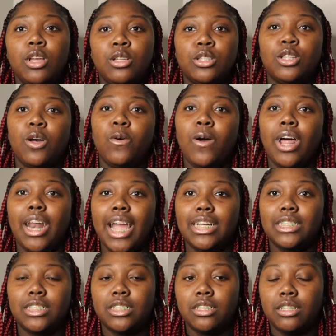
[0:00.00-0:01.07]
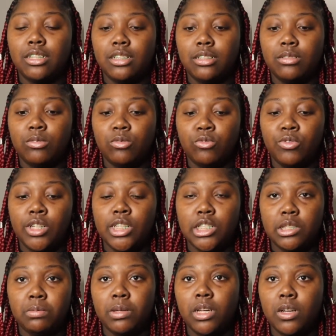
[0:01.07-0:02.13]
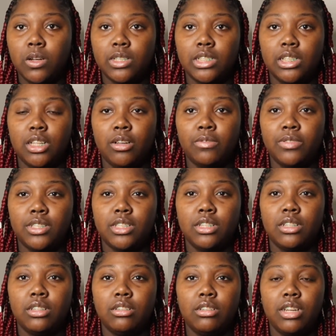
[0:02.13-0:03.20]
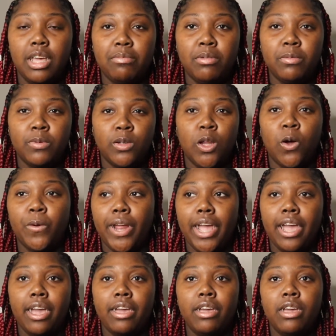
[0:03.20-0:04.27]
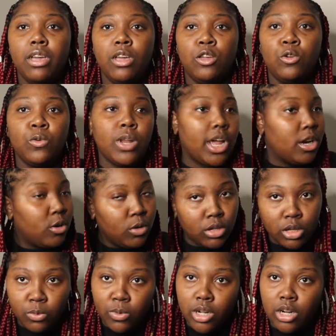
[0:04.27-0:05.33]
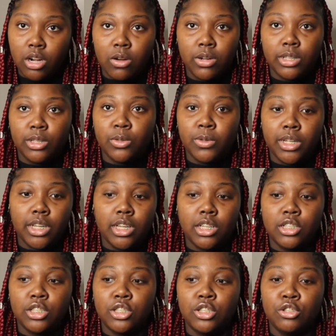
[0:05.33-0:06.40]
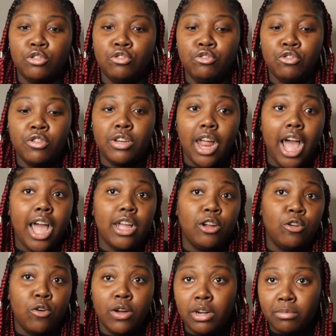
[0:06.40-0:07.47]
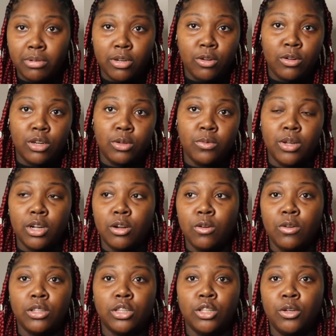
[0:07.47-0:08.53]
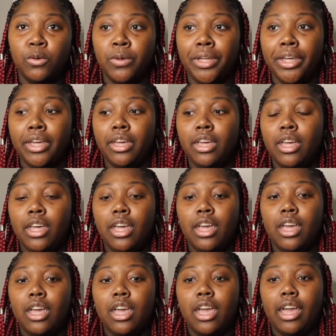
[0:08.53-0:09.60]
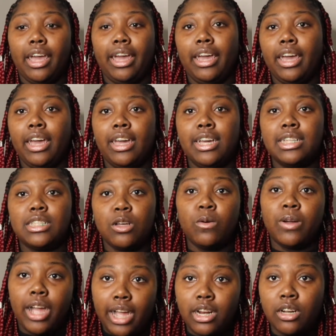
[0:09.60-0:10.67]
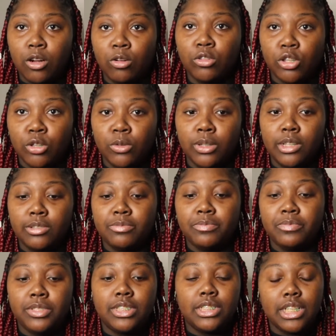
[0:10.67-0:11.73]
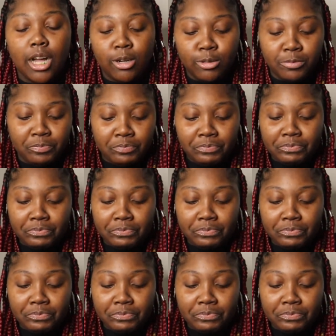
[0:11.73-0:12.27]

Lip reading: So I like to really speak on stuff to let people know that you're not the only one going through this. You're not going to be the only one going through it. And it's okay to go through it. So,